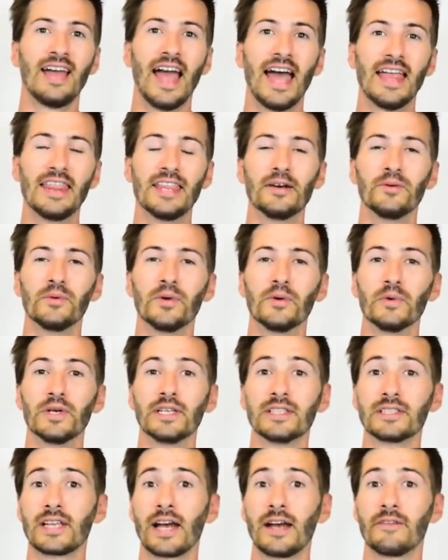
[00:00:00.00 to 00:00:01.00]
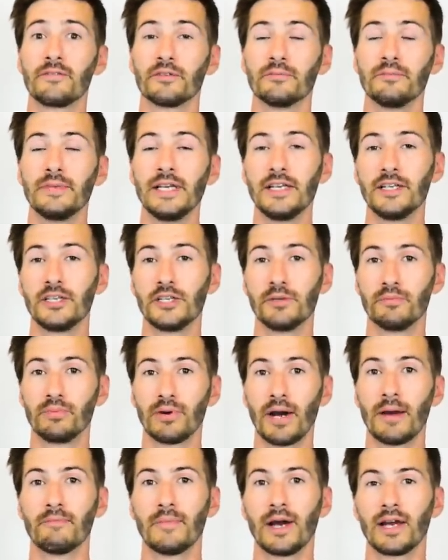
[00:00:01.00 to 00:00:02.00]
And then when it was time for me to
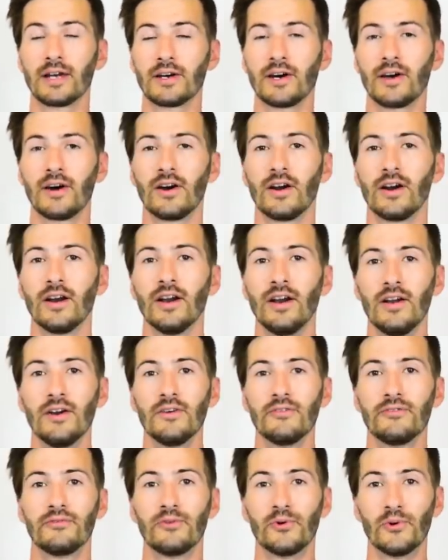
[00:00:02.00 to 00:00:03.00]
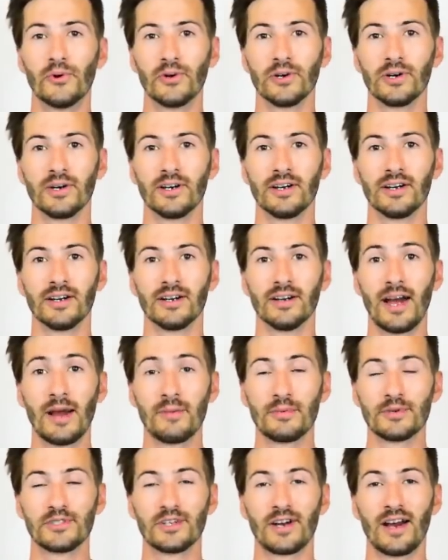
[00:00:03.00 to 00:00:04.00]
prep my car for
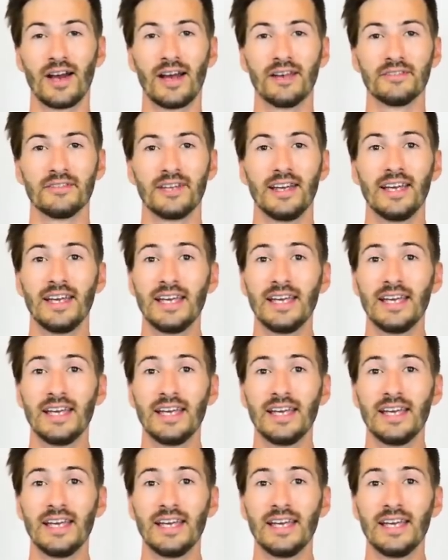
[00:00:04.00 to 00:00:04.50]
Hyperdrive,